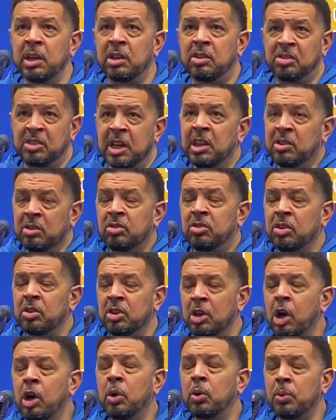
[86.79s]
getting to
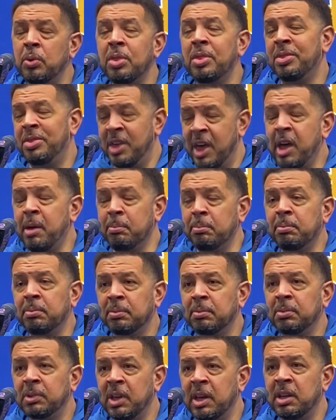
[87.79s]
know them,
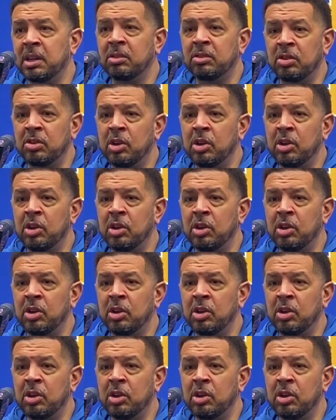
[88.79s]
getting to